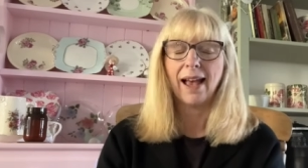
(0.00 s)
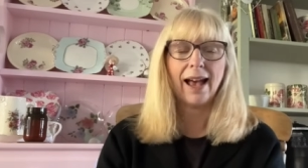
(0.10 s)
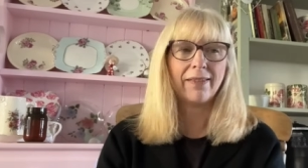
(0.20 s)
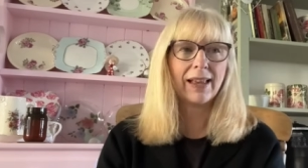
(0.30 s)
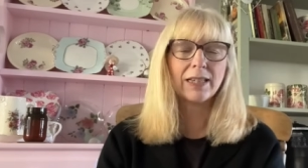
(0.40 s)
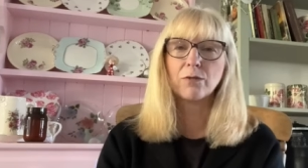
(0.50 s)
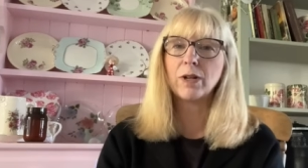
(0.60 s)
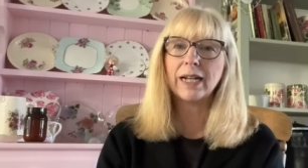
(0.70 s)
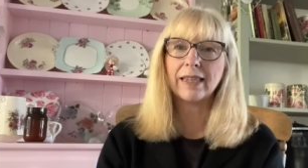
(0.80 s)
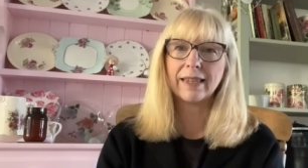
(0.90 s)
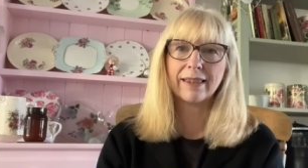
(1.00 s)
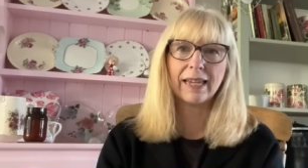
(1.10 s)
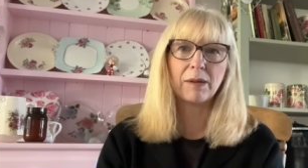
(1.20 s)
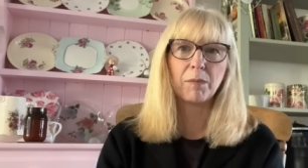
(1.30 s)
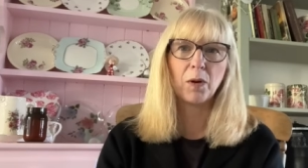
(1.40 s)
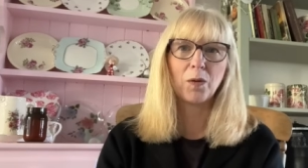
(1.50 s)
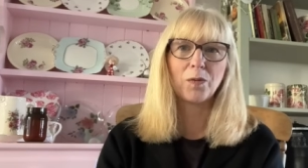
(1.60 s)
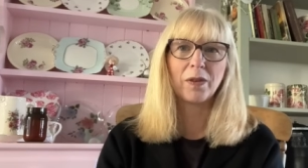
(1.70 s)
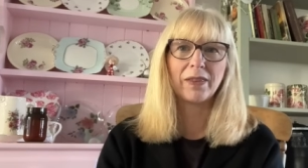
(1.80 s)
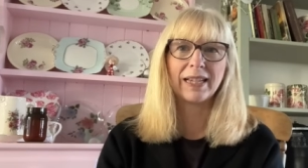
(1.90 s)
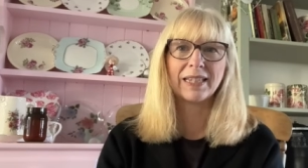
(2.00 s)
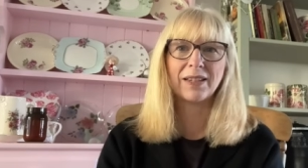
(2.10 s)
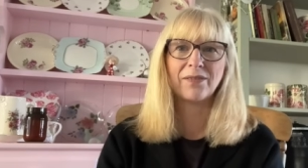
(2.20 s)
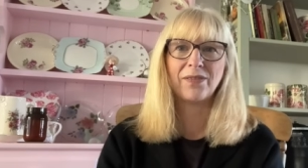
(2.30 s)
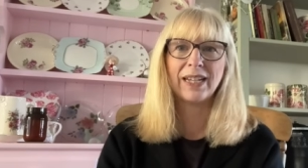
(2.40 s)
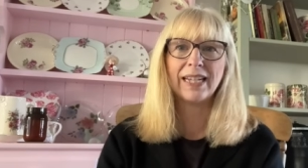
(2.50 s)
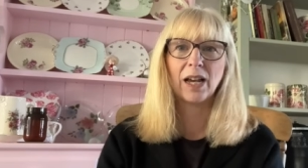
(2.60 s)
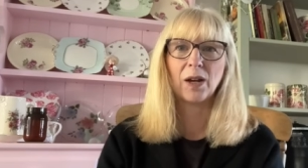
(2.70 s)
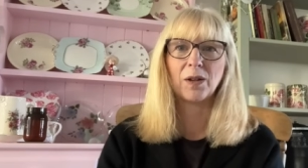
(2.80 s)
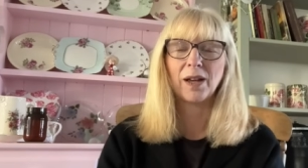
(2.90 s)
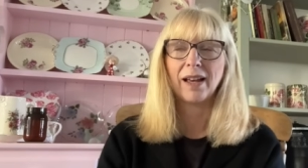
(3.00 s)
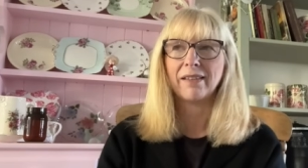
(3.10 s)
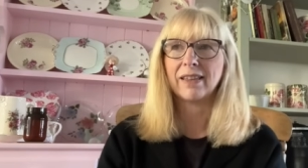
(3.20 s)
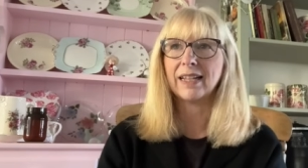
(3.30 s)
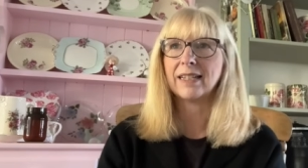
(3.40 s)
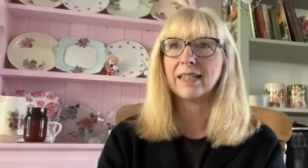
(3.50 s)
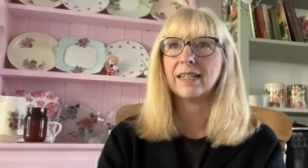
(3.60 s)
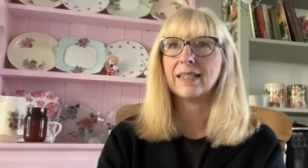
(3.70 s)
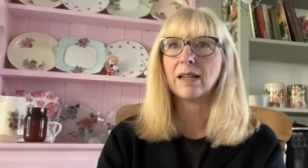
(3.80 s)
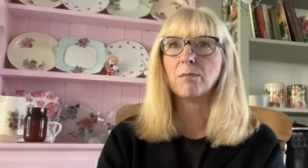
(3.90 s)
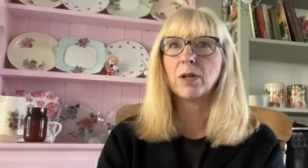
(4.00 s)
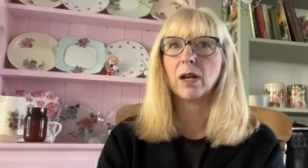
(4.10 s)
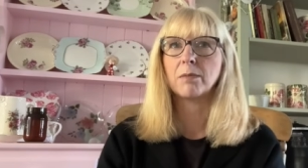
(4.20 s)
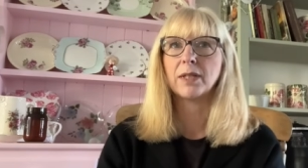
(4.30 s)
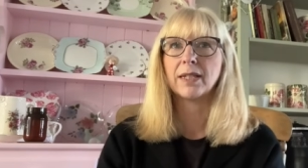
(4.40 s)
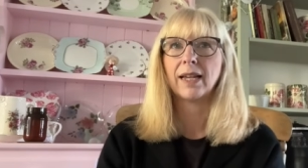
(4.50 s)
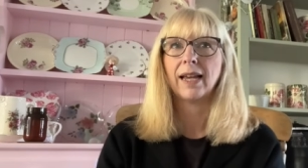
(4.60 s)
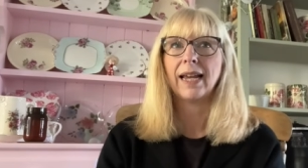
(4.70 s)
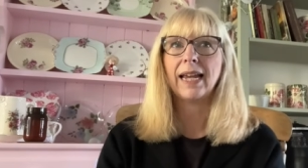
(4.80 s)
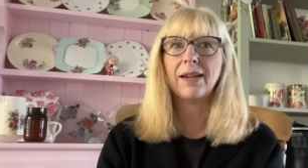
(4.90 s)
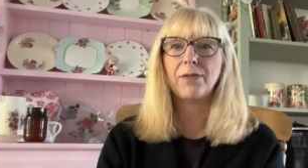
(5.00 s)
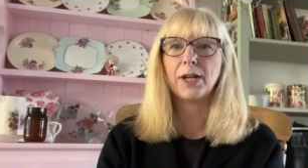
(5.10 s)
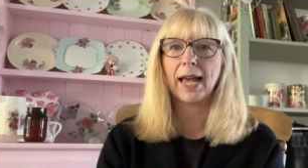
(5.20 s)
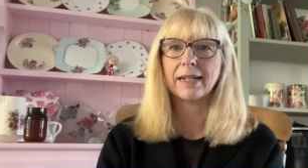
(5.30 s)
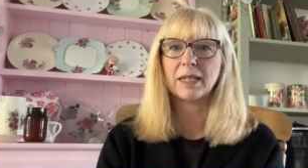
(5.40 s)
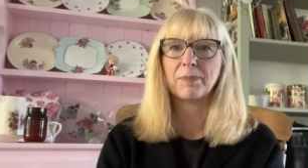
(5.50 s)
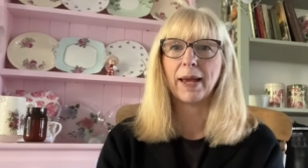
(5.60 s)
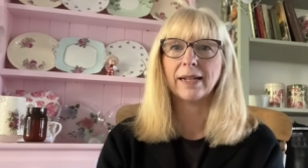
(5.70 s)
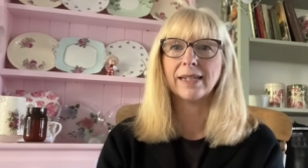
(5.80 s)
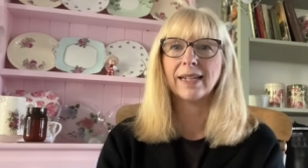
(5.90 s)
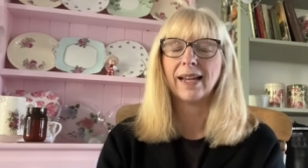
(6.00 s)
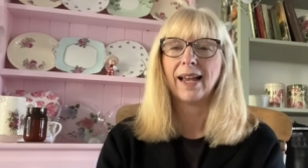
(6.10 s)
And that's really the theme of this video, that sometimes if you can spend,